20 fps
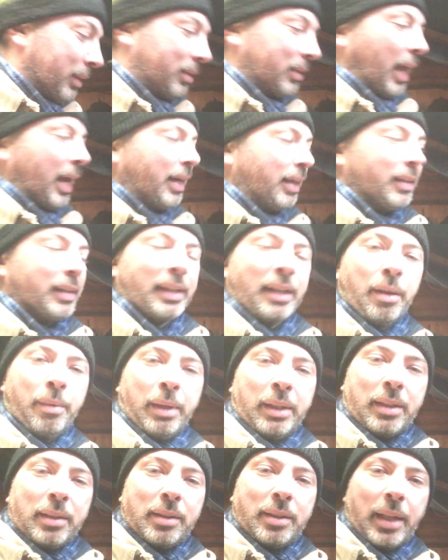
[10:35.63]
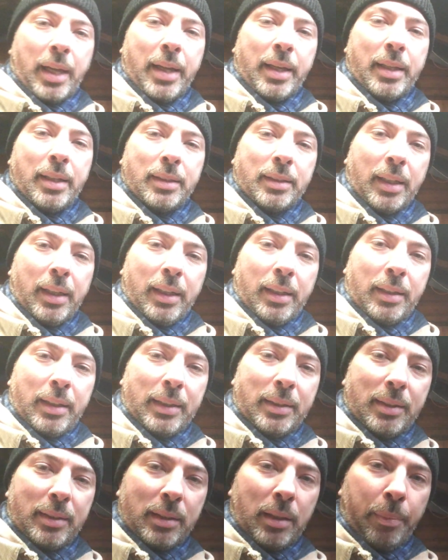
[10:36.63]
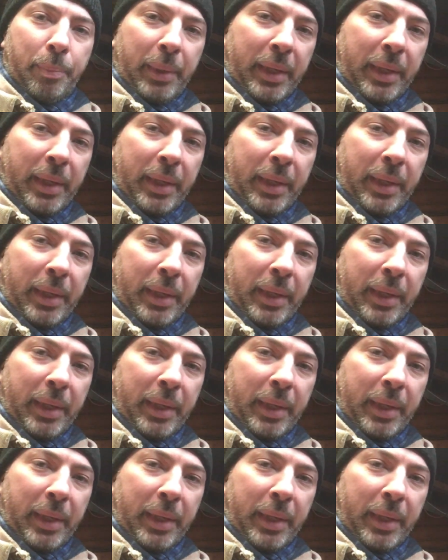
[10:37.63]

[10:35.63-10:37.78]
second thing I want to say is this is the